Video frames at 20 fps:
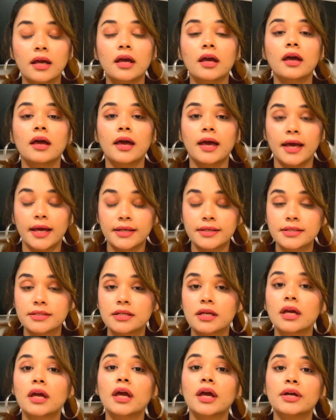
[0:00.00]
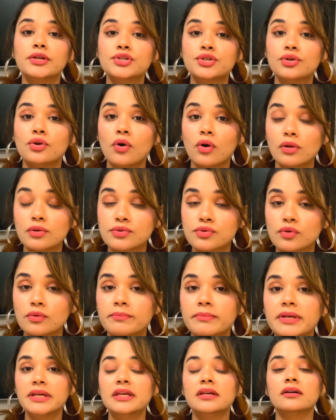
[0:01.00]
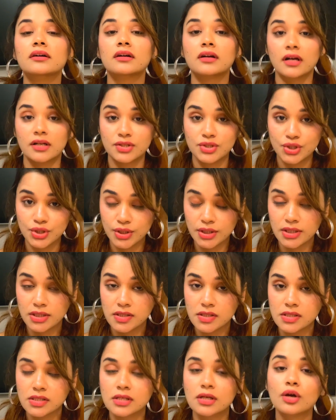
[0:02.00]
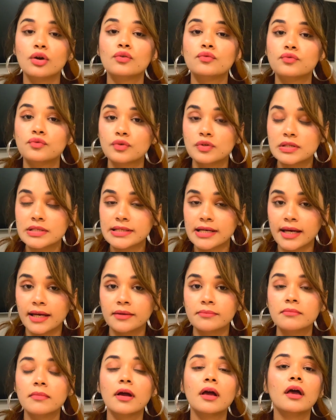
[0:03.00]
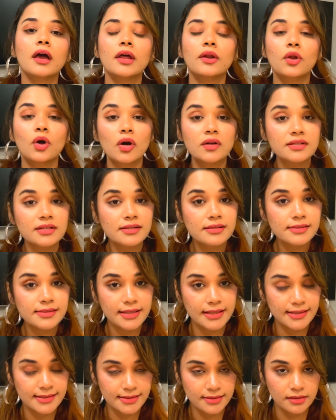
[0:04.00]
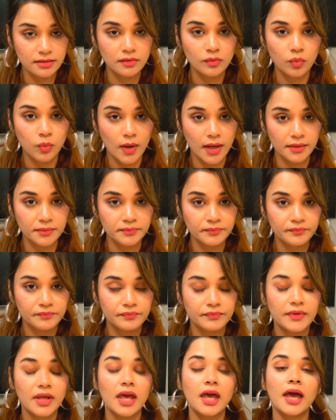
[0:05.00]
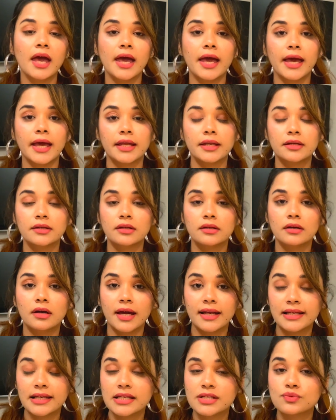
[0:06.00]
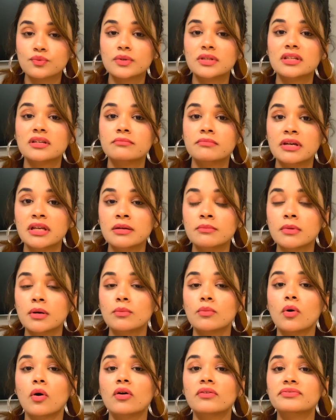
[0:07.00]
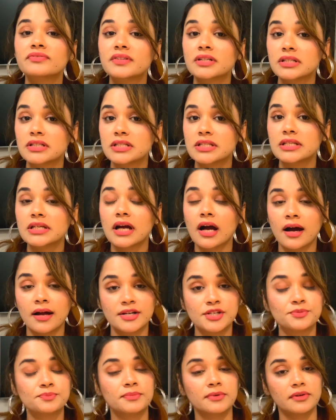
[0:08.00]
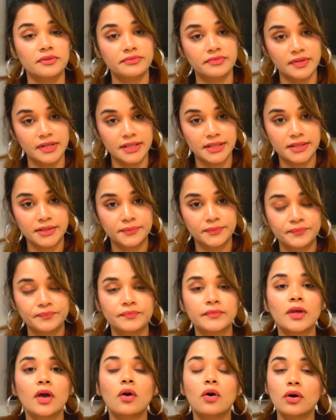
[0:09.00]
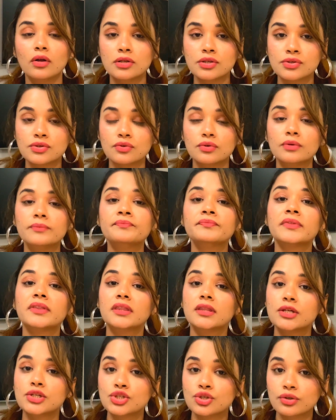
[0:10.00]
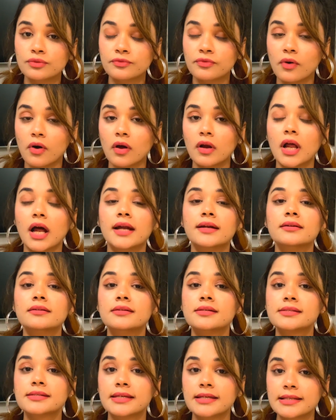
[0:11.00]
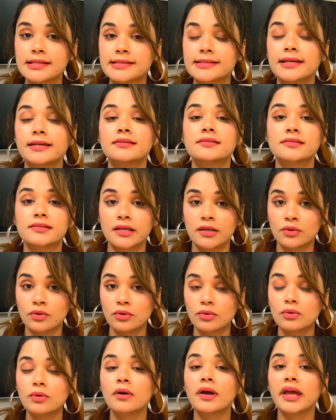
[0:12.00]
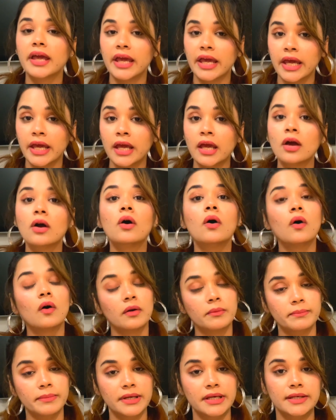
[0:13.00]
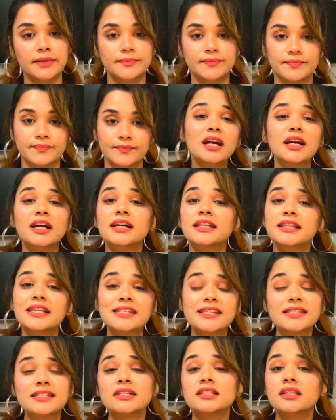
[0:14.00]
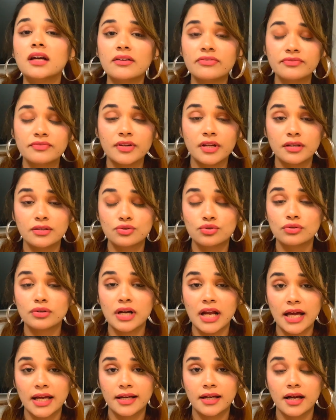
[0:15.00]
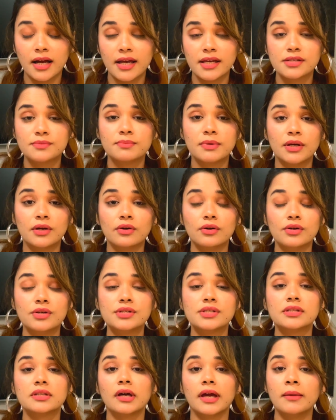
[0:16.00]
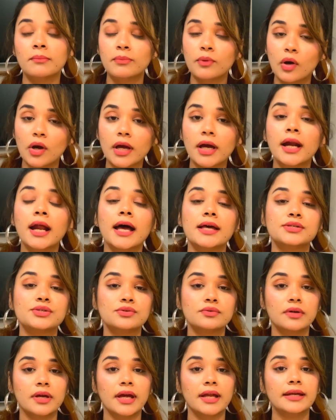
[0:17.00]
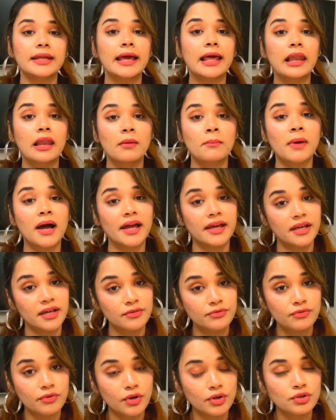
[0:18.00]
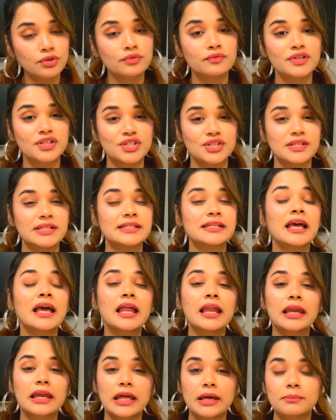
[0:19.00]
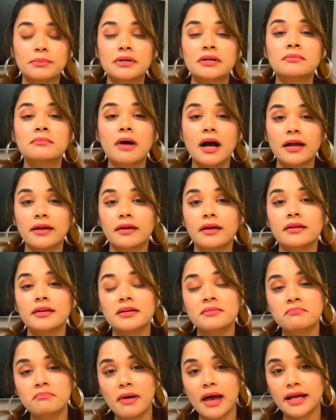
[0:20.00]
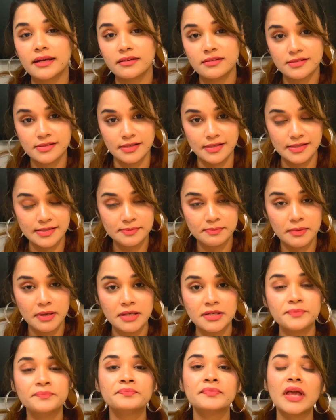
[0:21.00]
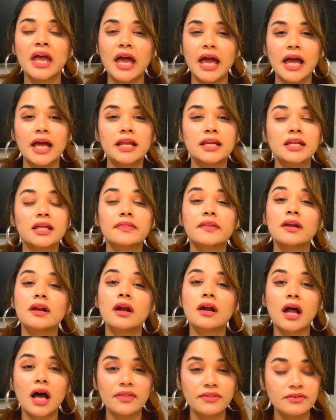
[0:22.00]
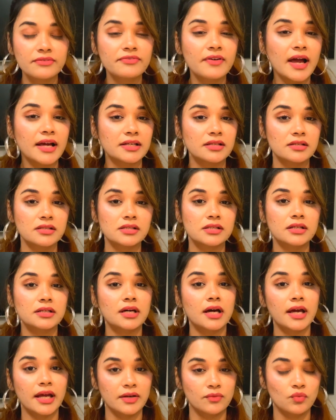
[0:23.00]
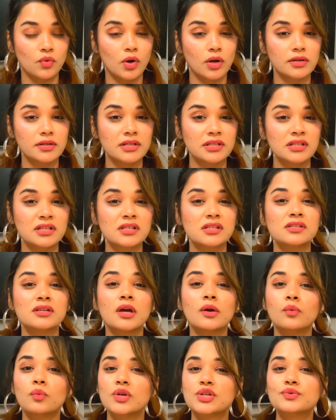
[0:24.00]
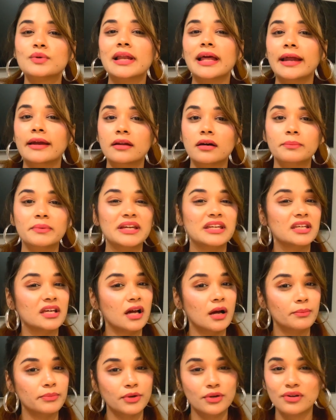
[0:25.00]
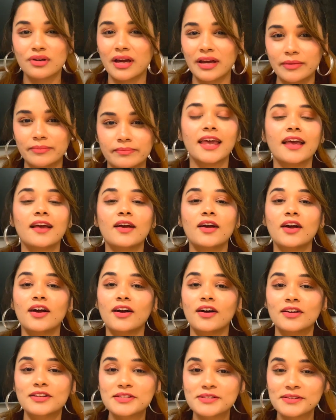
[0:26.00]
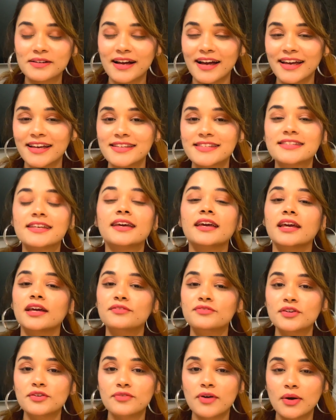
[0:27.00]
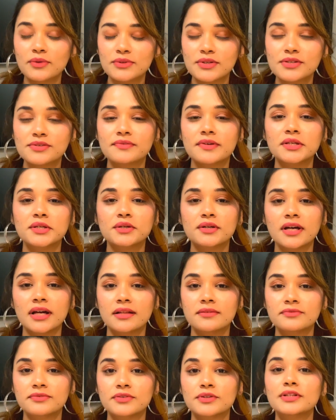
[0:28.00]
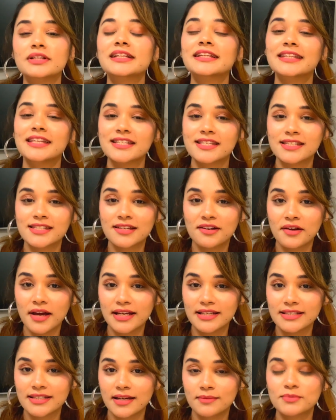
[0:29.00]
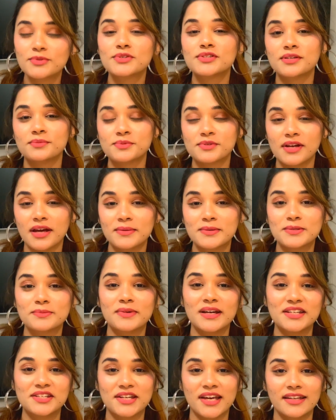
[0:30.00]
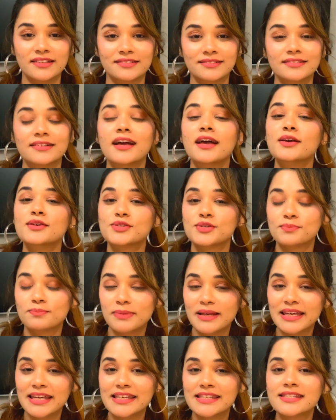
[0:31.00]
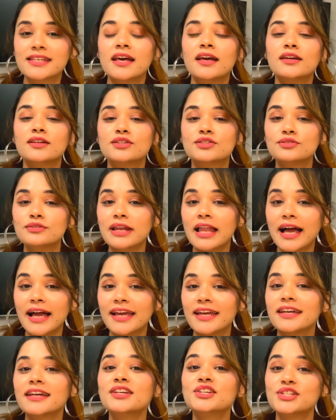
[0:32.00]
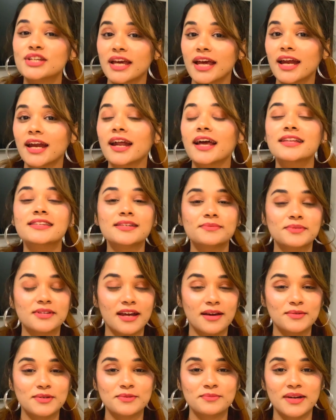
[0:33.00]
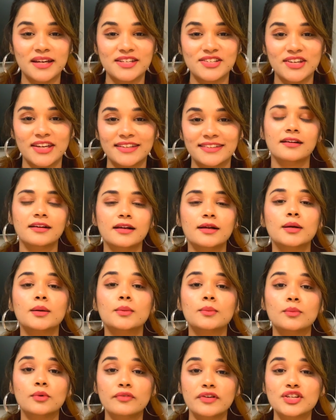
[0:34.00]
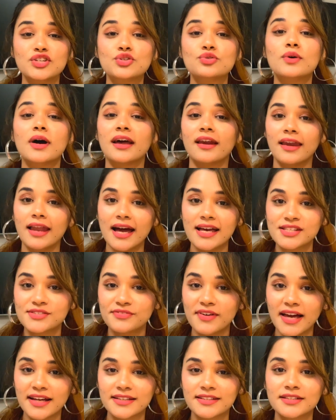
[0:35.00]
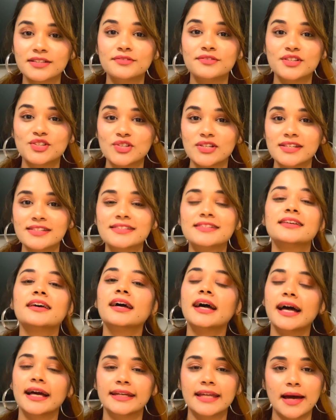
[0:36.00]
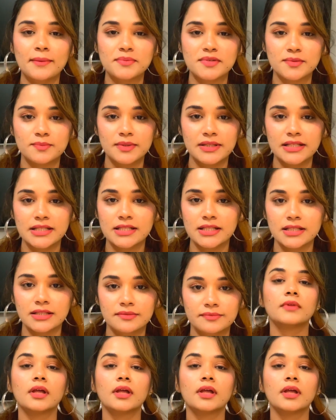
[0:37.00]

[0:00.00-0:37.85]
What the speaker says: And it should also be a continuous, full-time, not a seasonal one, and at least with a minimum of 30 hours per week. Also, this should fall under the skill set 0, A or B. This is a tough nut to crack guys, because the employer has to get LMIA for you, which is Labor Market Impact Assessment, and there are other factors that are involved in this which will end up eating up your time. Also guys, if you found this video helpful, this is the right time to subscribe to my channel. So please do like, share and subscribe to my channel. Moving to our last factor, which is adaptability.